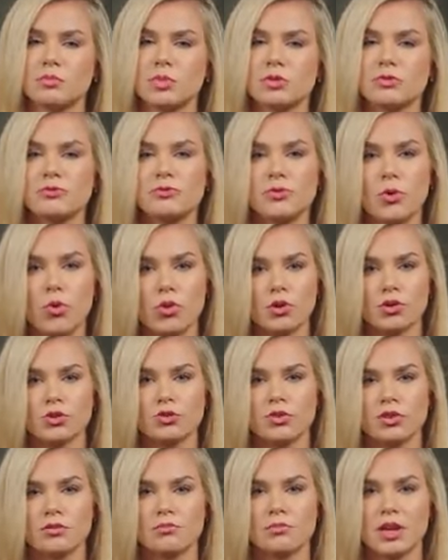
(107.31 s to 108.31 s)
before
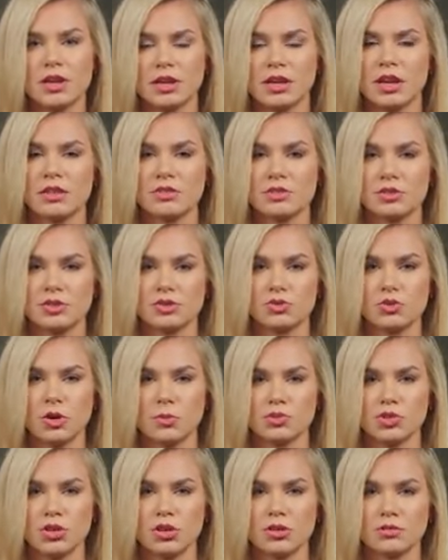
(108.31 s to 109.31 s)
you can mitigate the
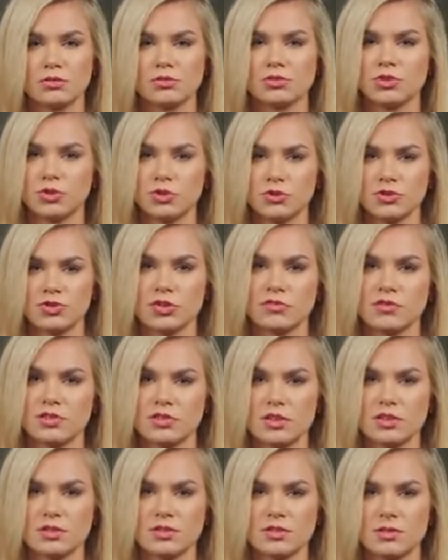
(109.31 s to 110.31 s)
disruption to your
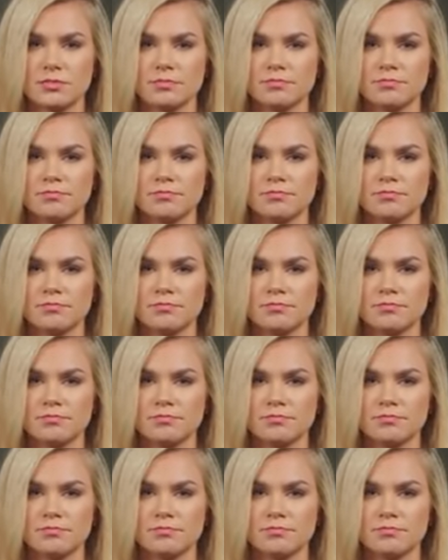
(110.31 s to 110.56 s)
services.